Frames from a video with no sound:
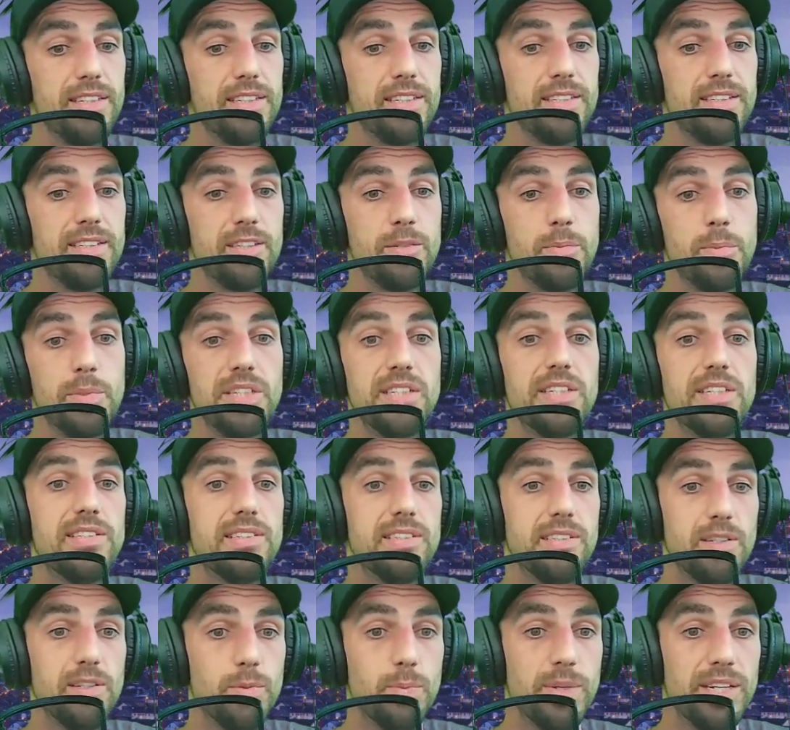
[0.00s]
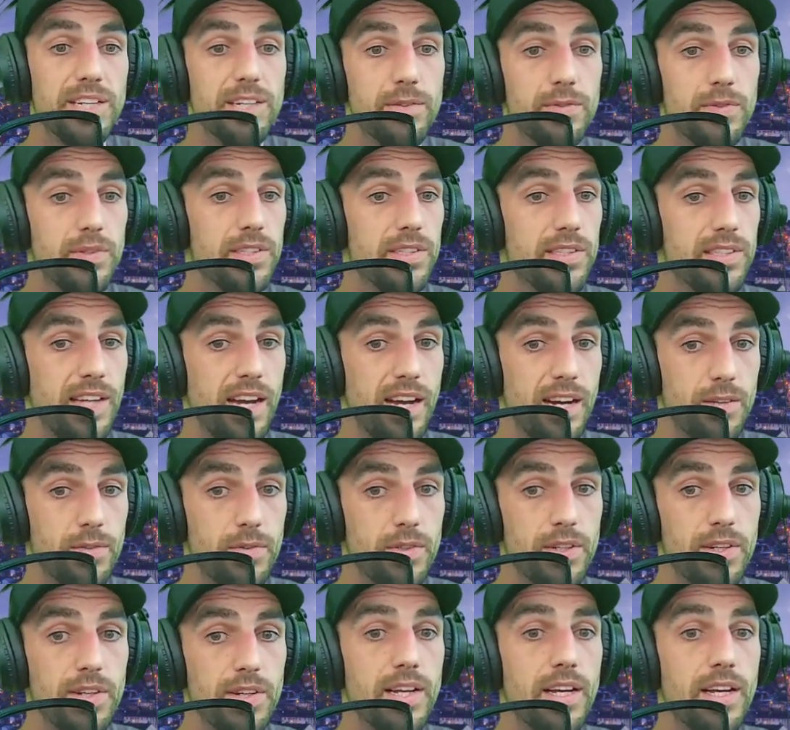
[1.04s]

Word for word: the medicinal benefits of it